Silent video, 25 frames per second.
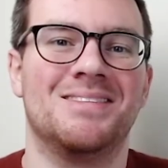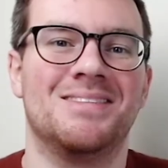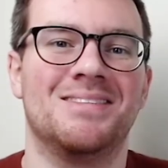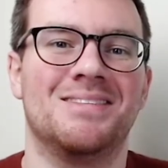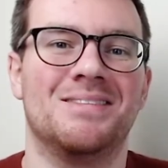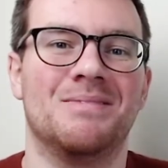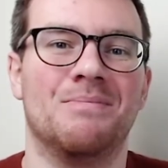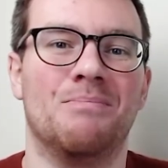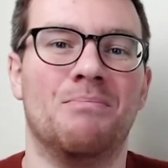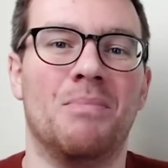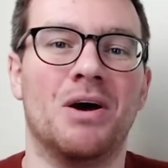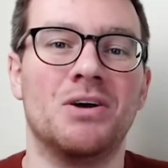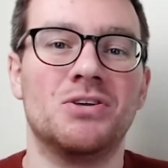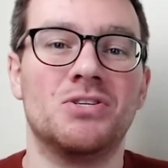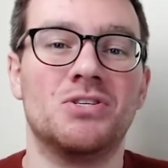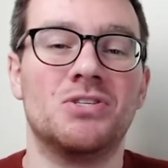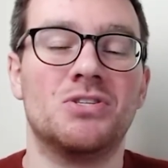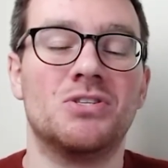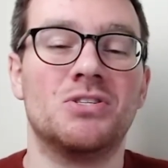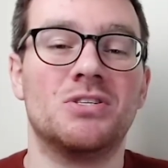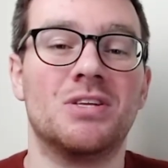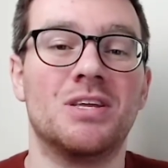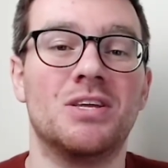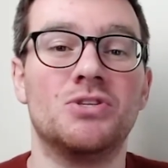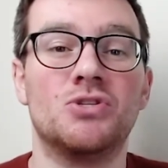
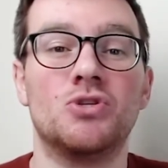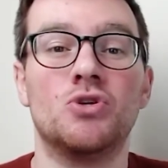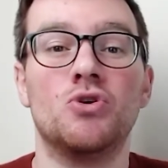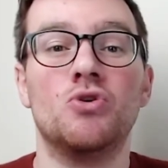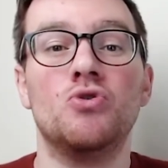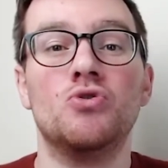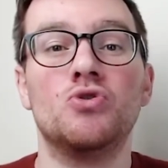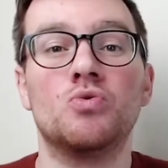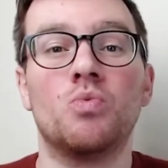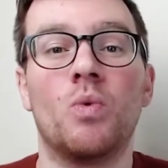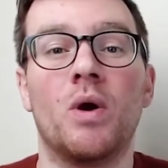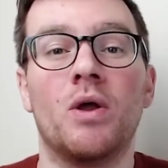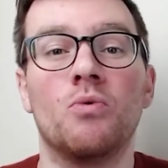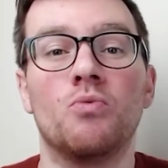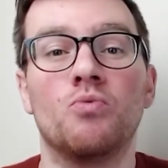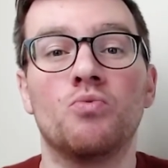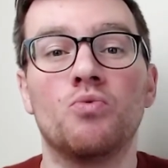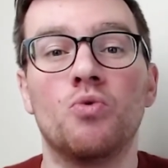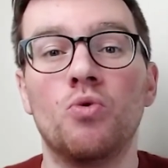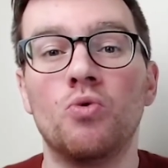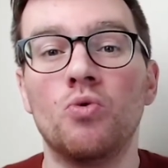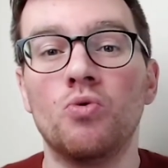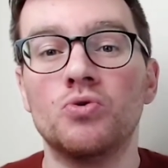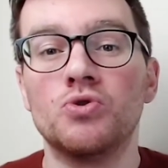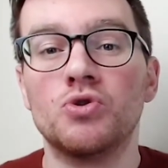Must is used when
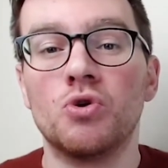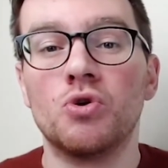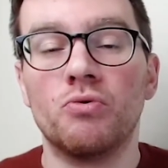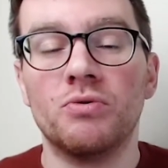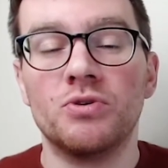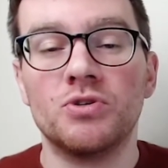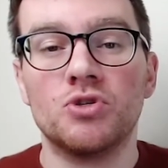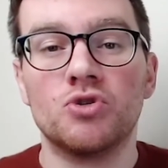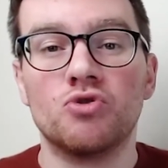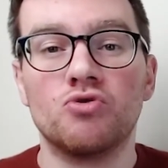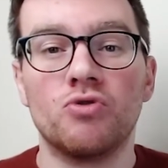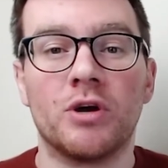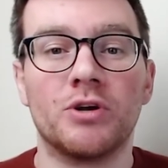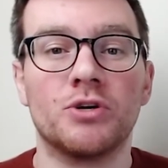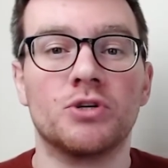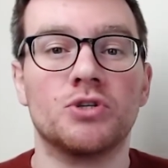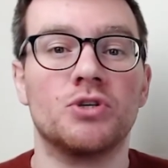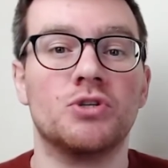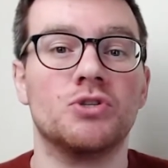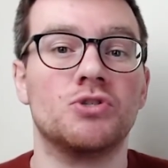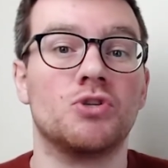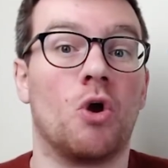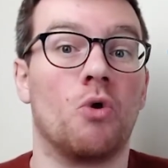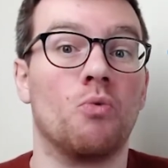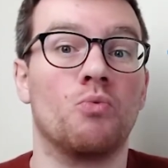rules or
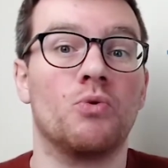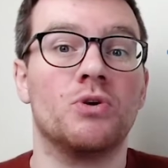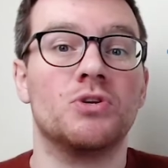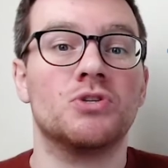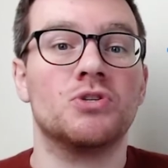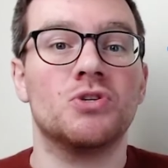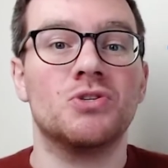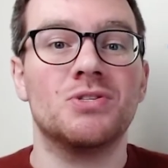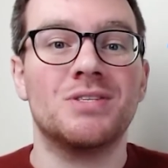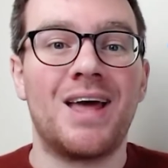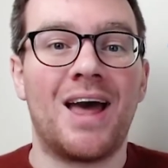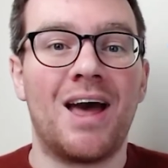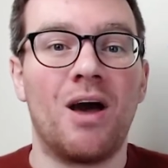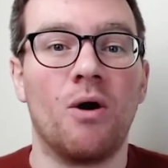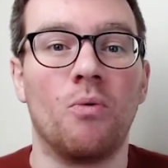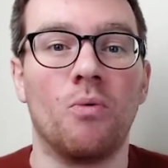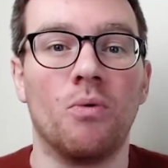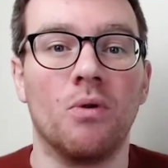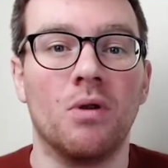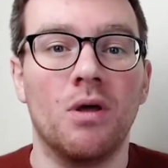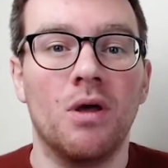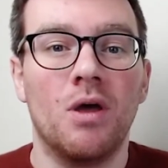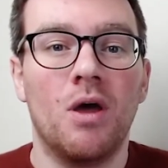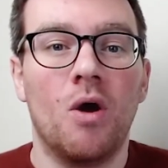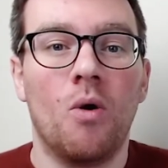instructions are written down,
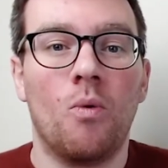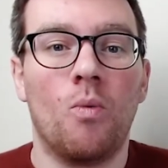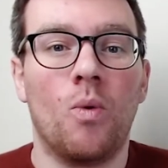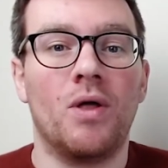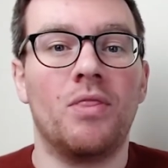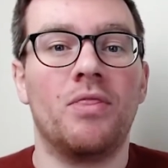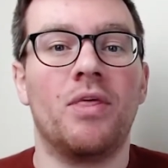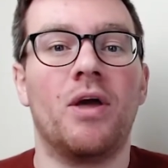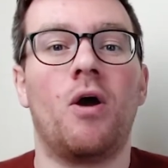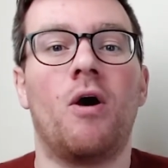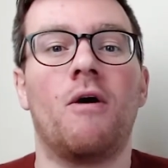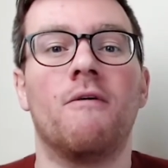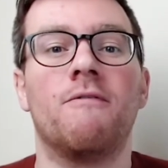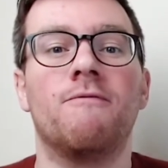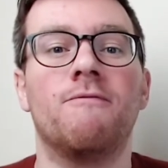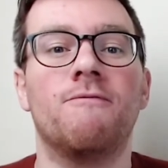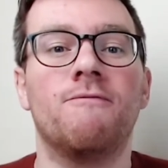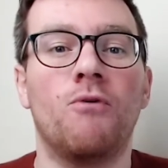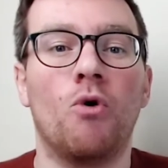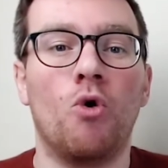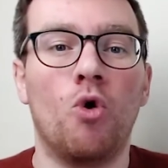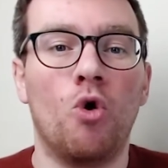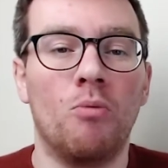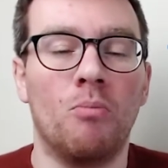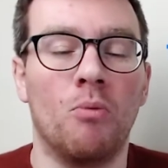when they are
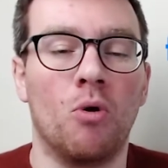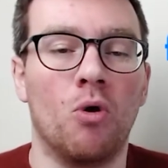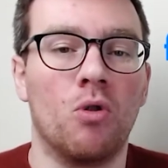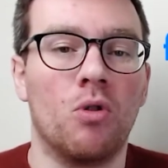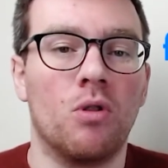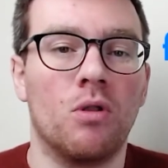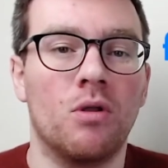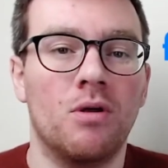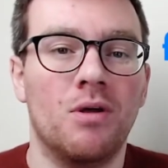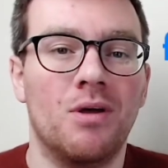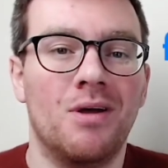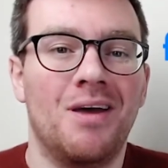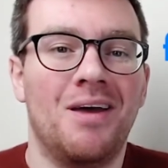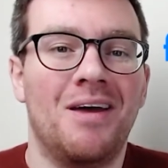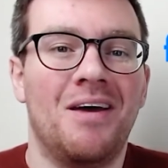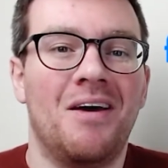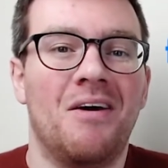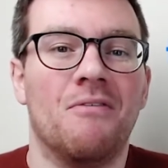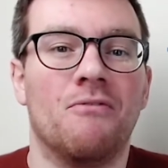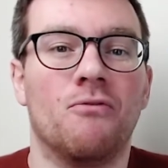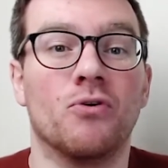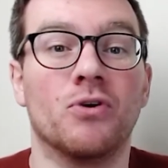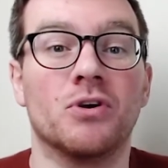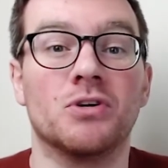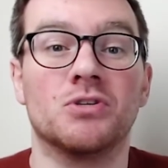formal.
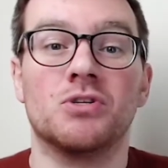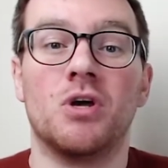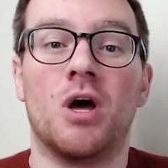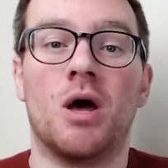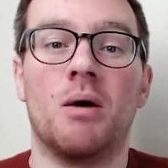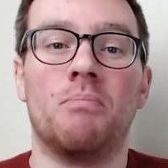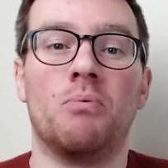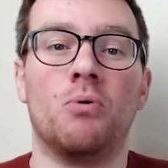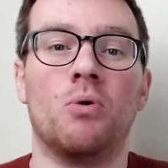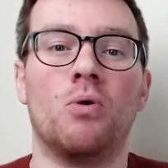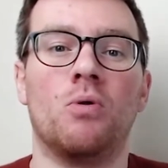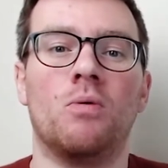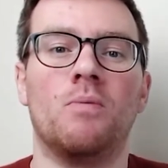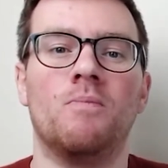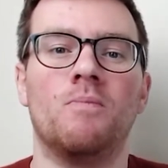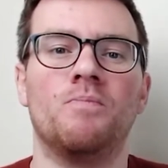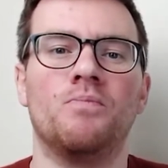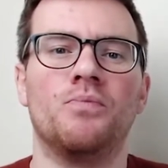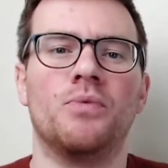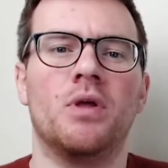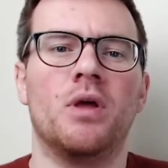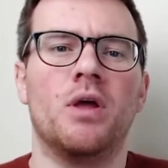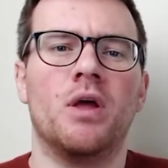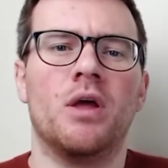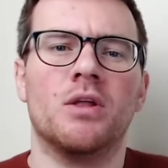For example,
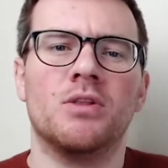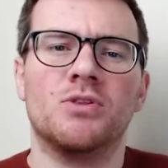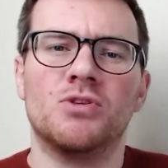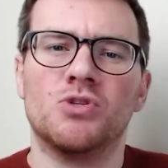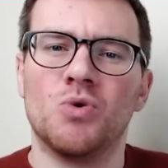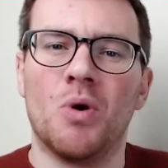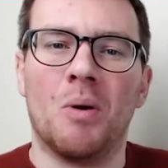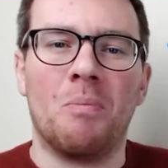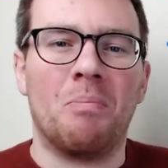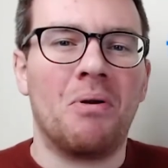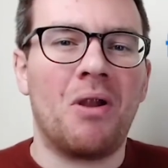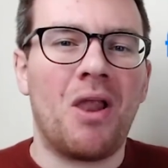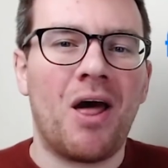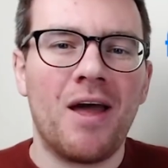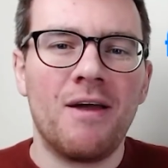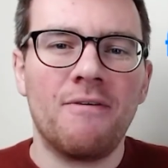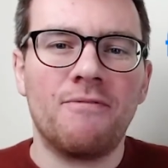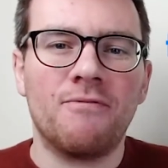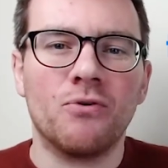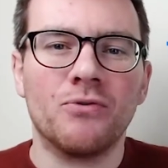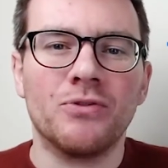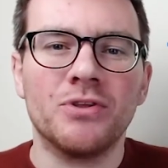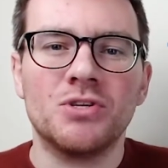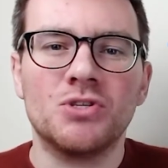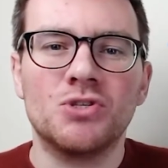to apply
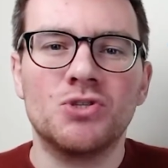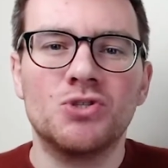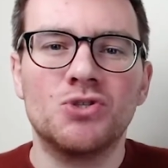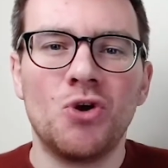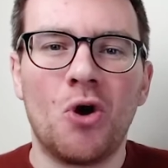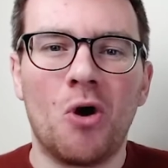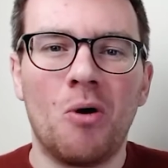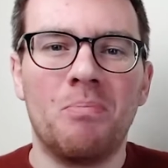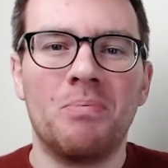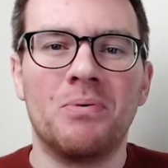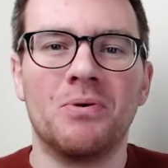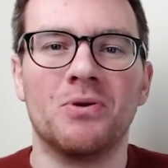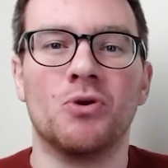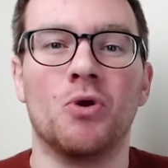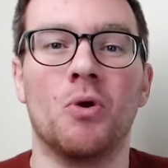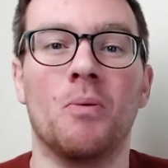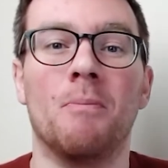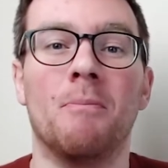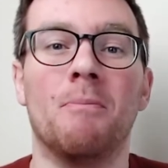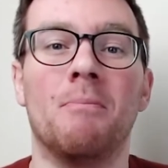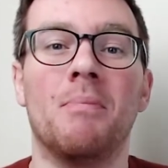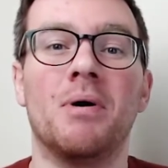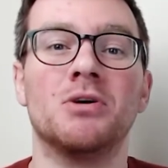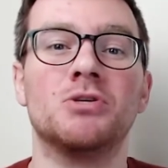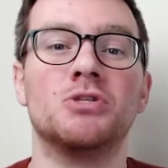for this job, you
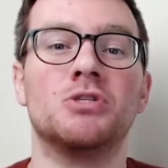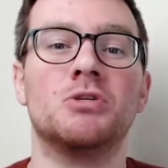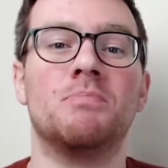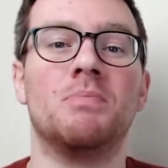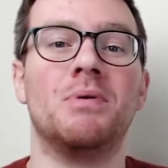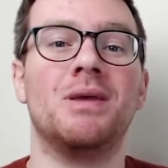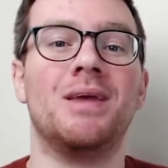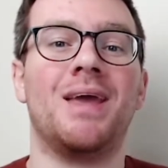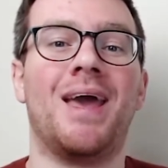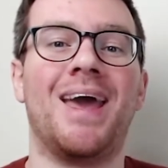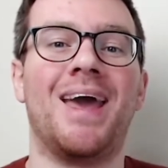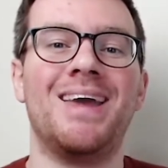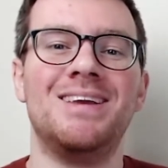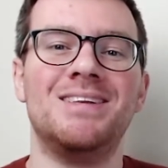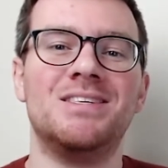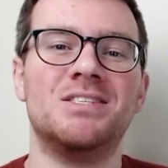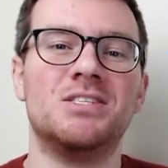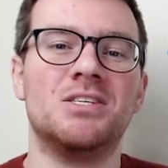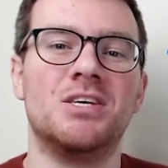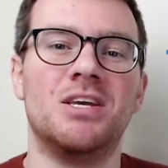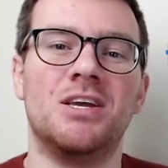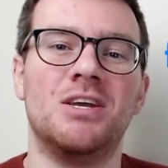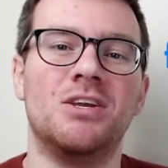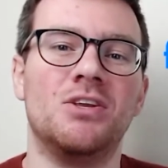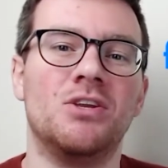must be
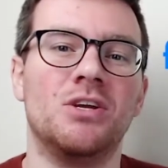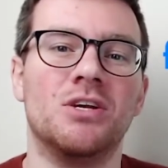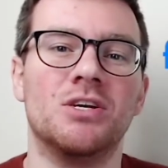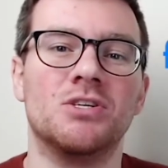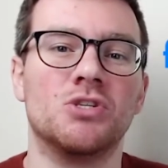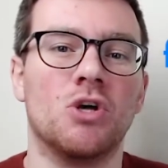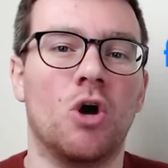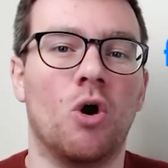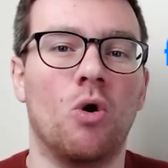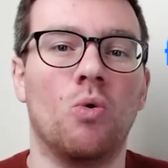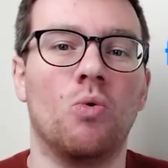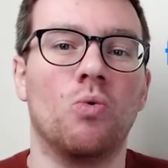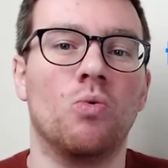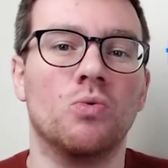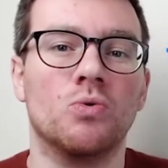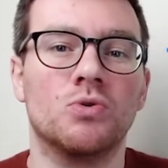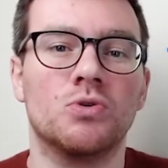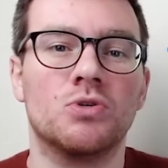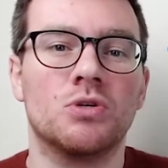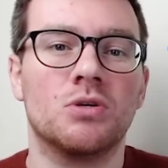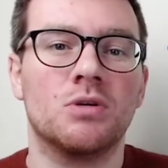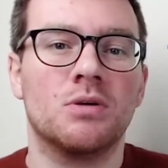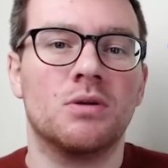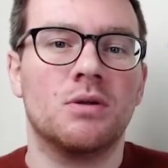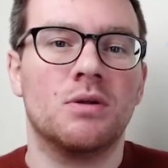18 years
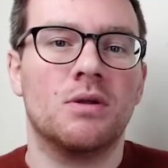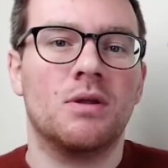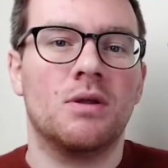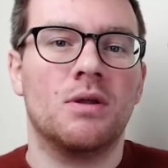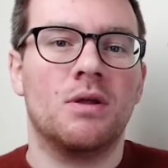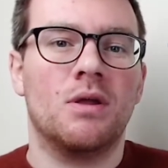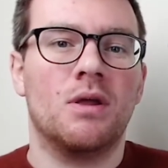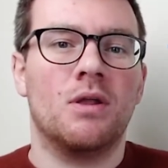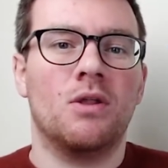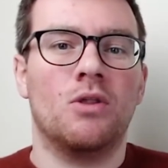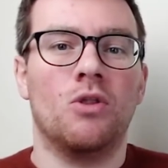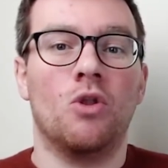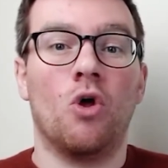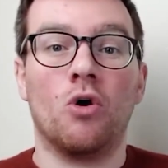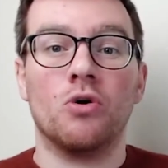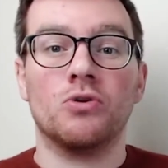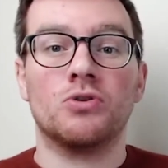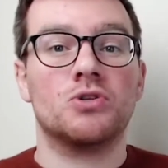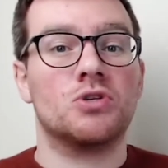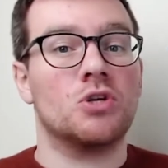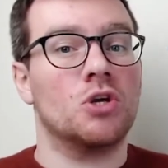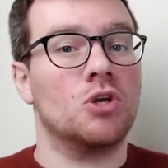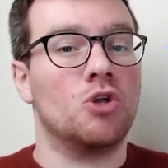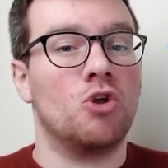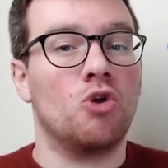old.
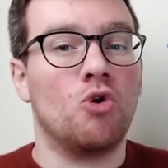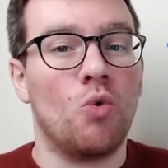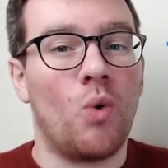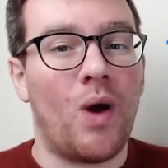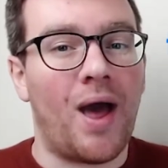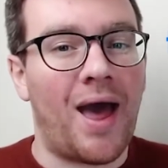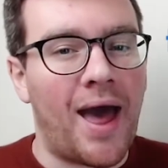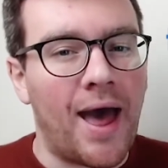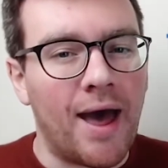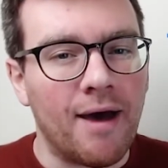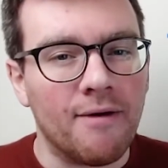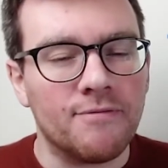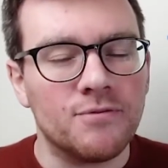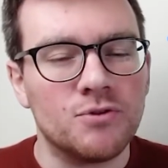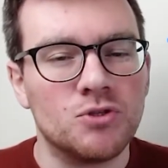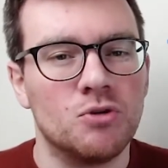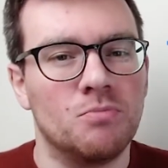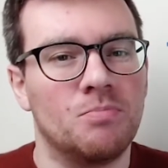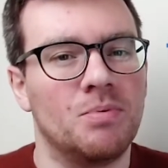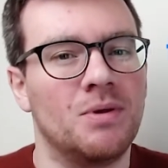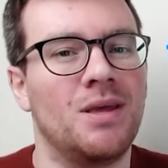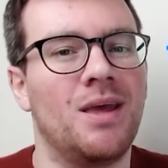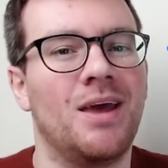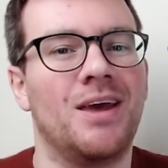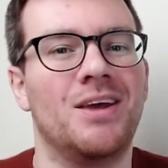Not you have to
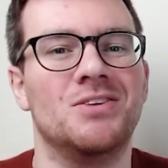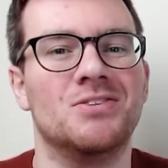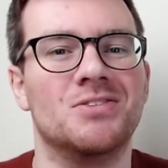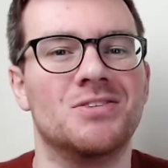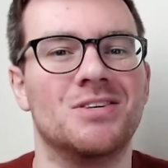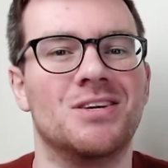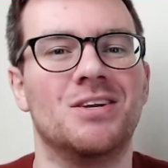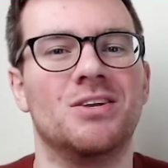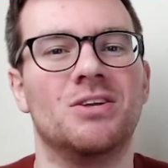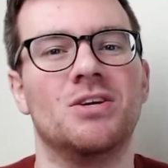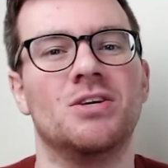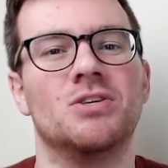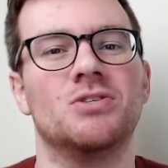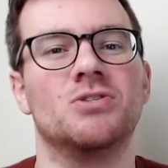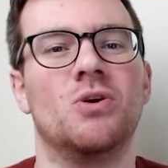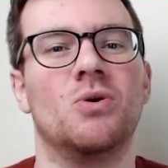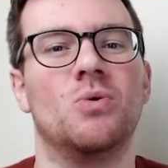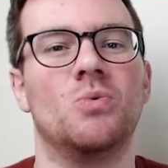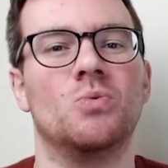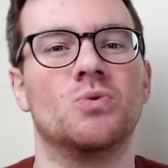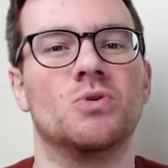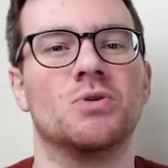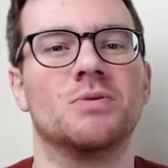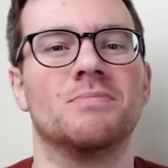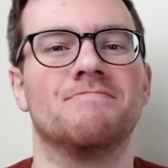be 18 years old.